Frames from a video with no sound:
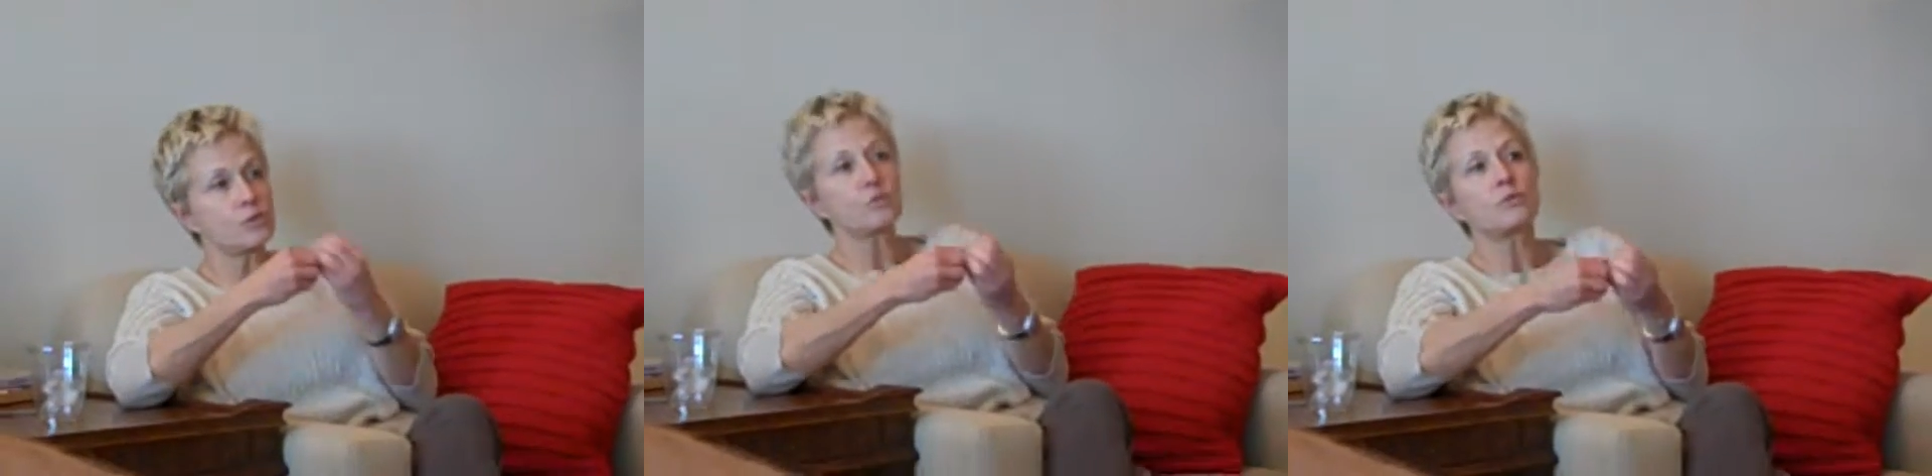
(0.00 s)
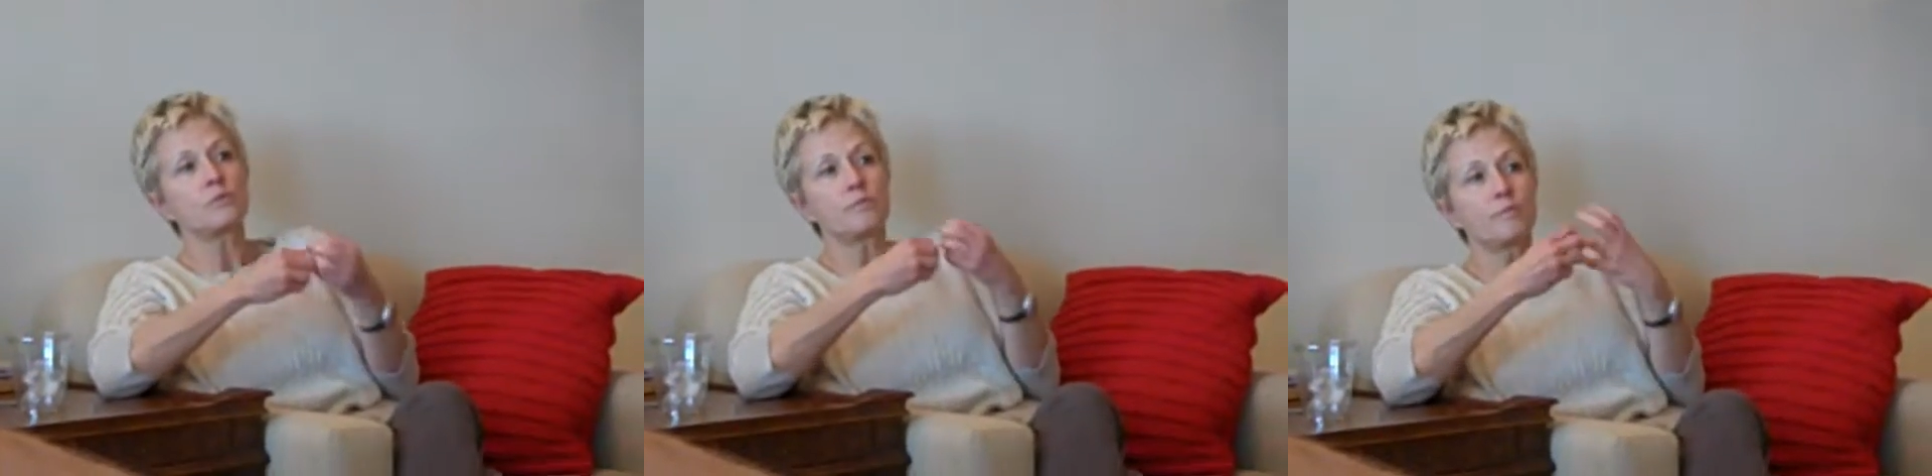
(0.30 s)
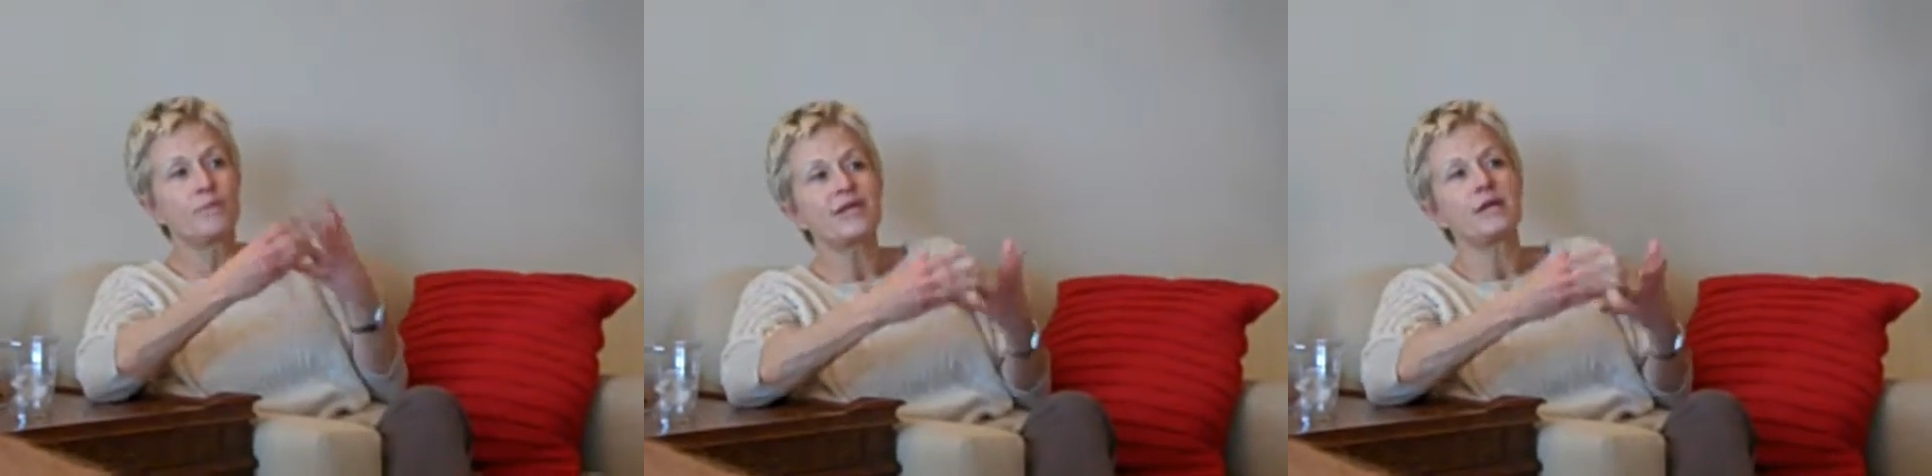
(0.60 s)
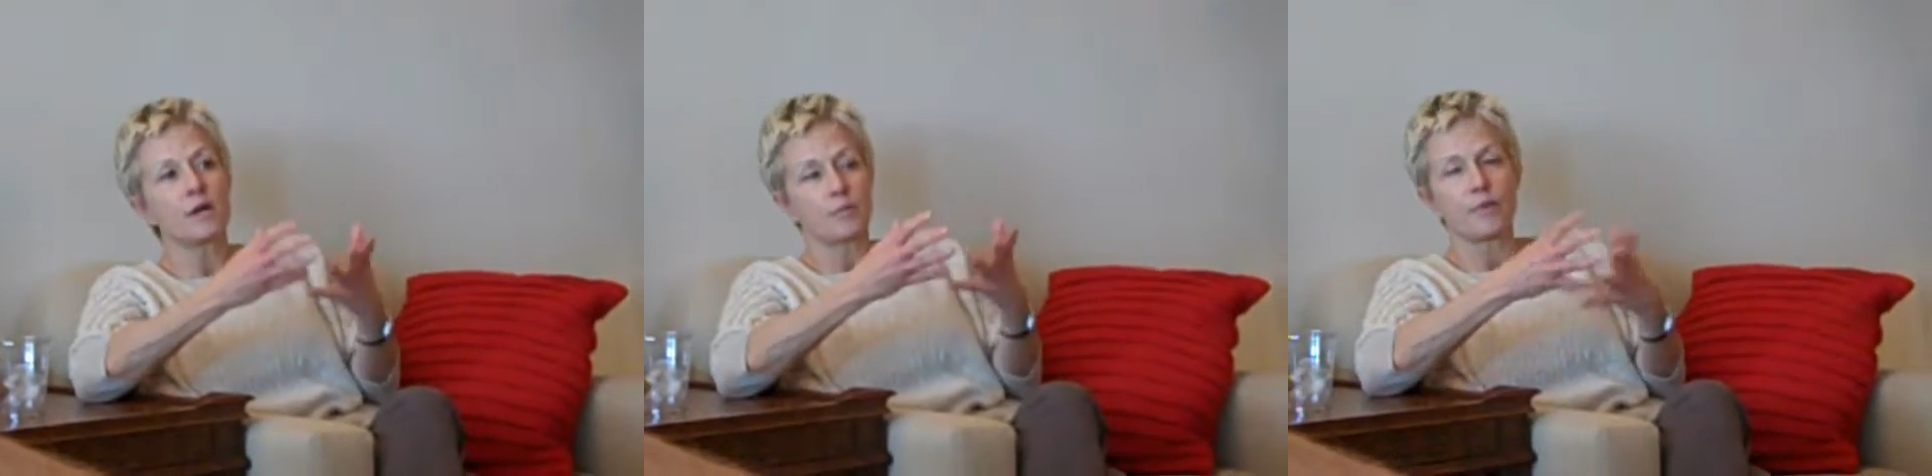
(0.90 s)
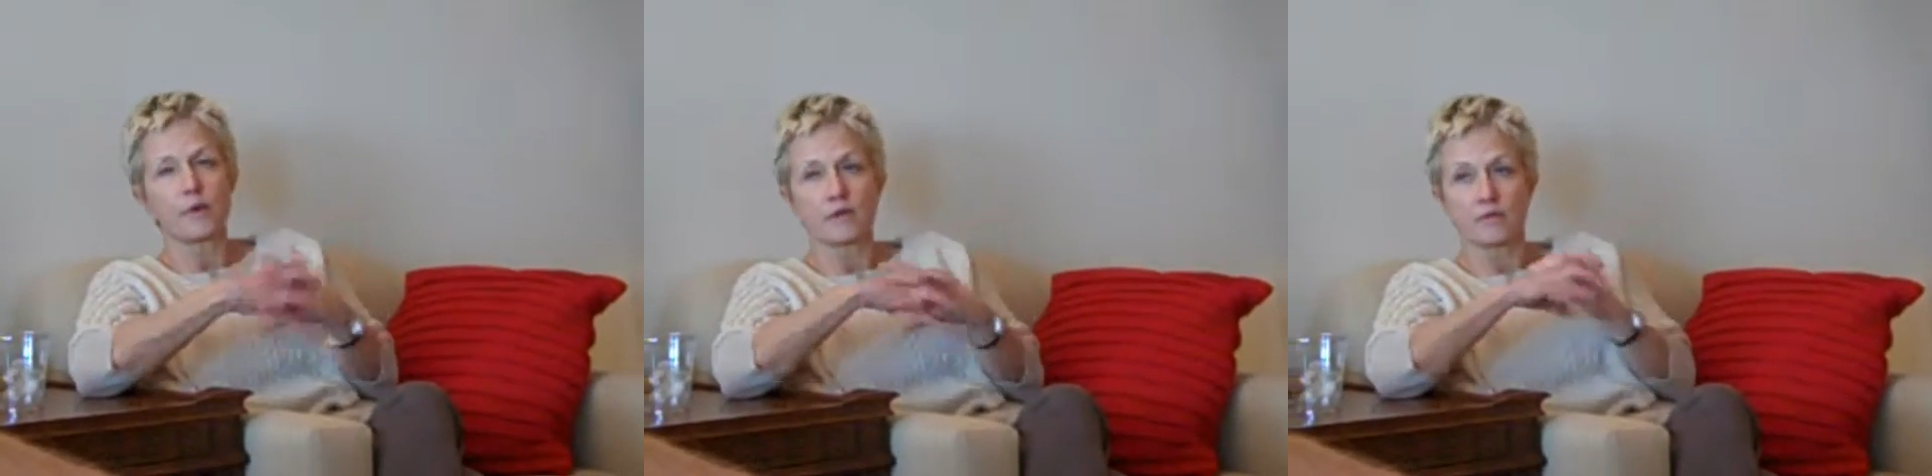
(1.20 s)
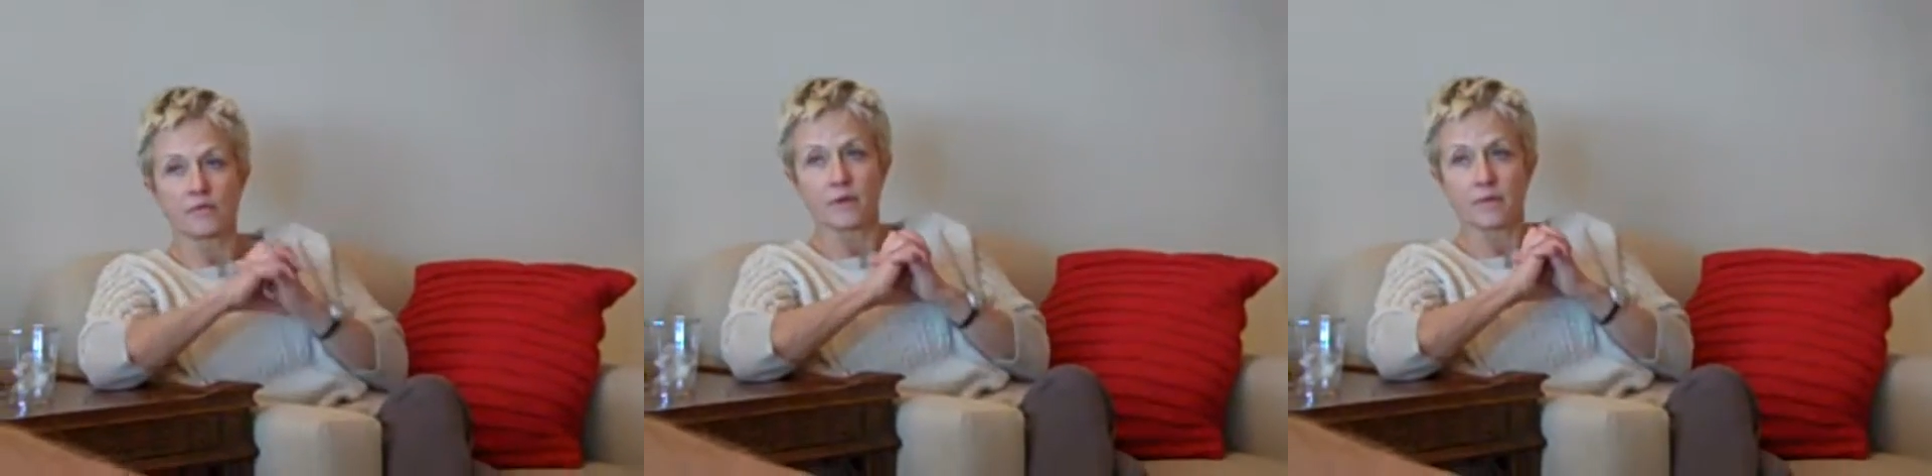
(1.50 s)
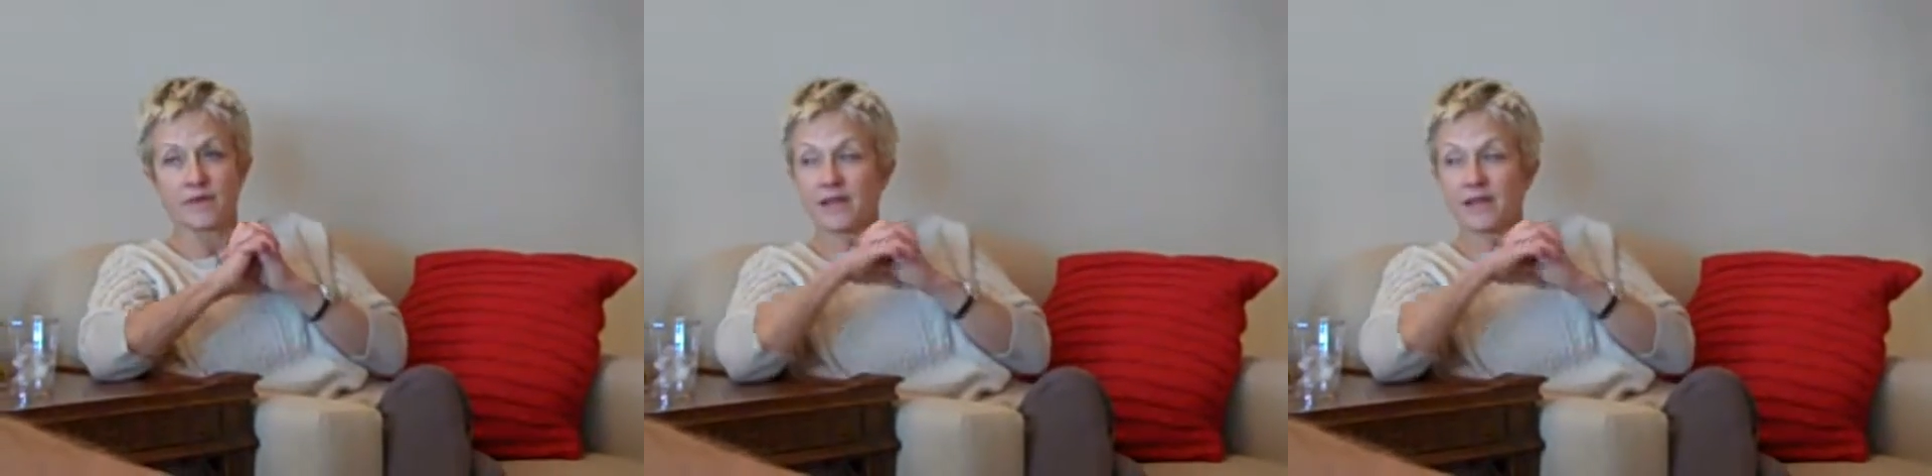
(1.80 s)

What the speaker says: to be a part of them.